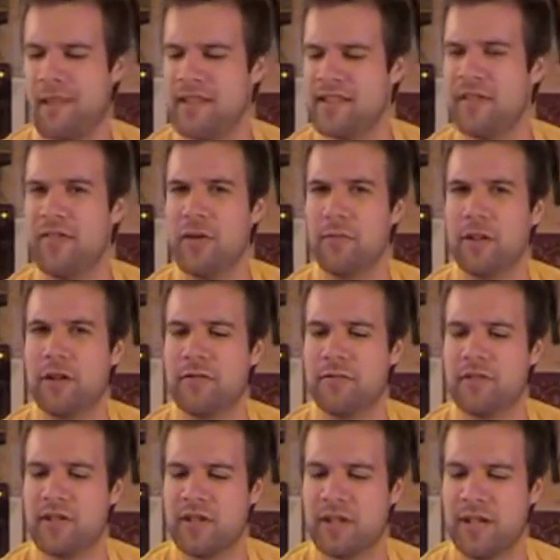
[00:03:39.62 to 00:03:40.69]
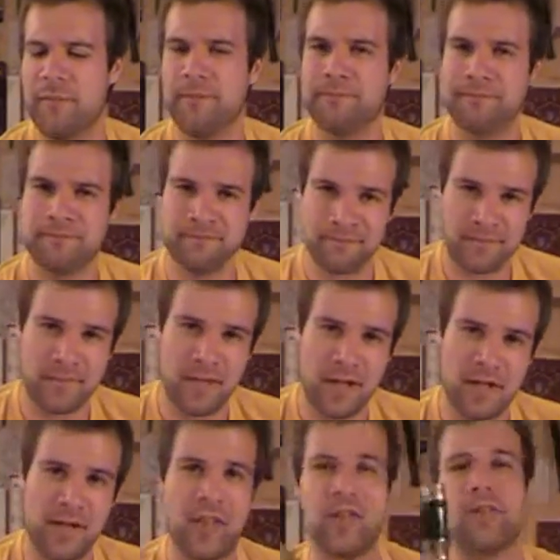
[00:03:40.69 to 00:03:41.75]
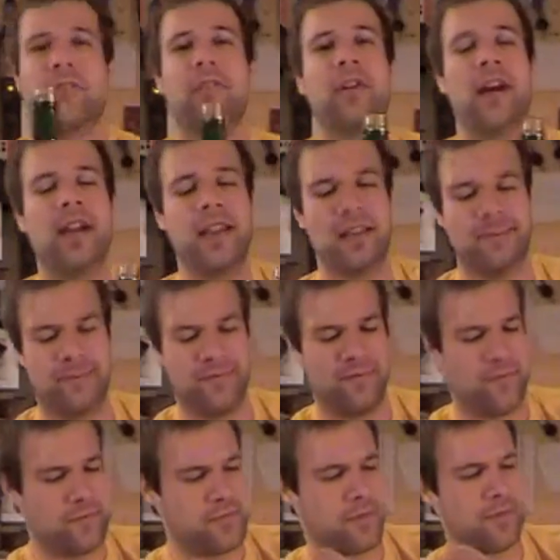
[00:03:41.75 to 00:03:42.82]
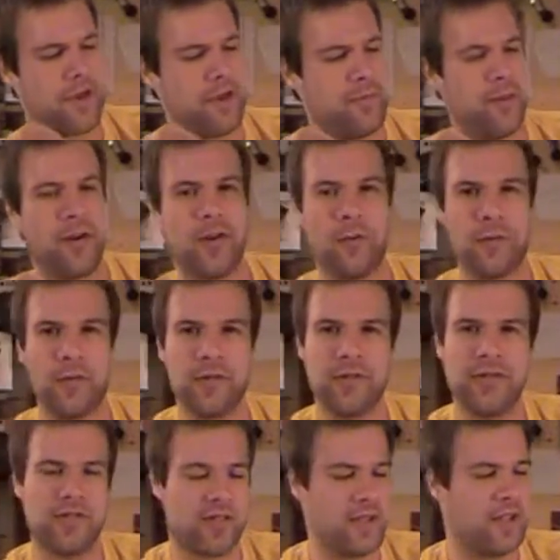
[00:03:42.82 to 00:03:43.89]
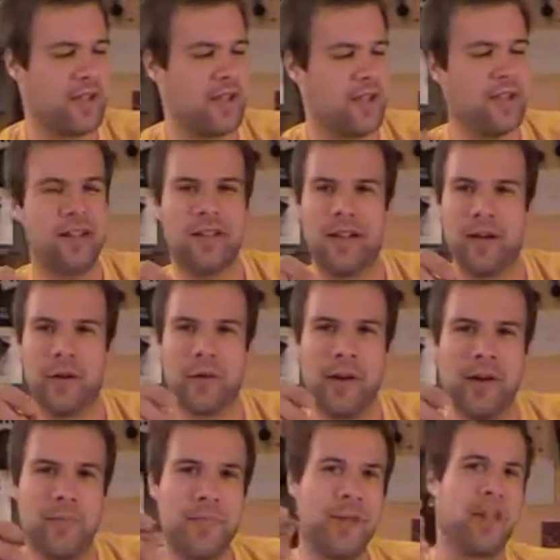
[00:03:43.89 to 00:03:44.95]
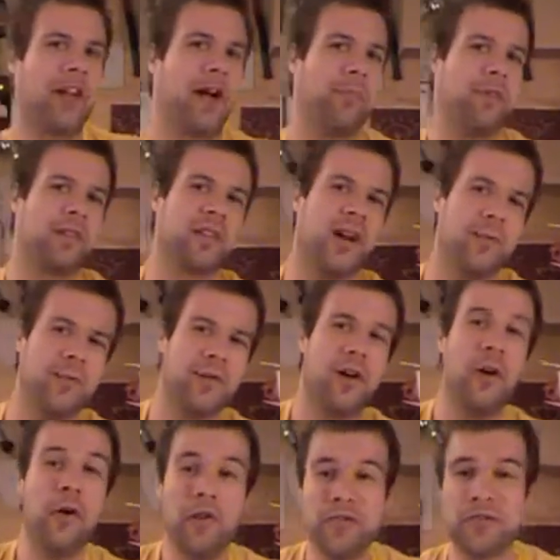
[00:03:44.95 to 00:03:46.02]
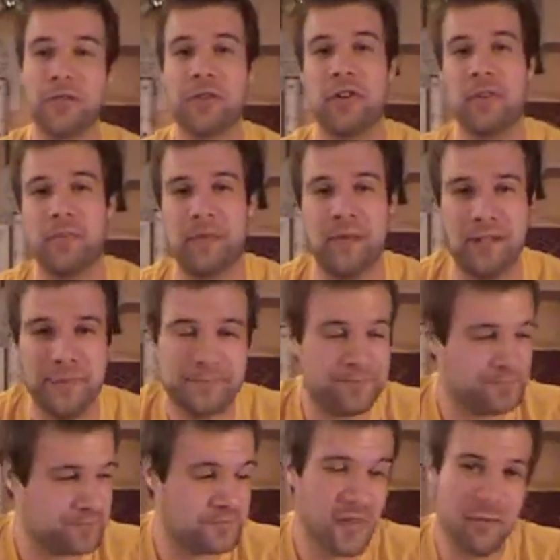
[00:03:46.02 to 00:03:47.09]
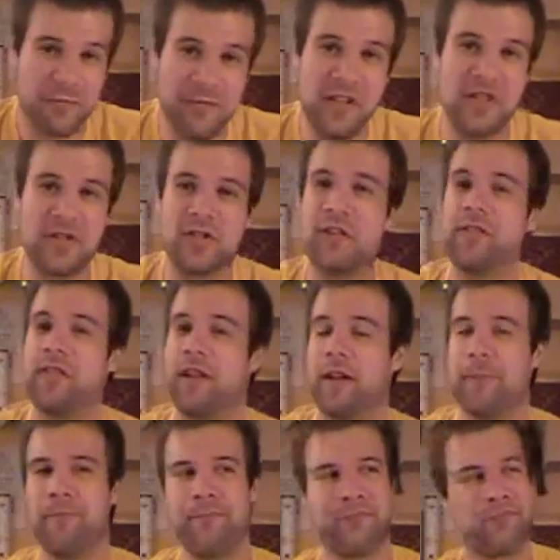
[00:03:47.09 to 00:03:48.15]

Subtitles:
Sauvignon Blanc from Chile. Another variety from a great part of the world. Chile, a great big up-and-comer. Also going to be the feature of the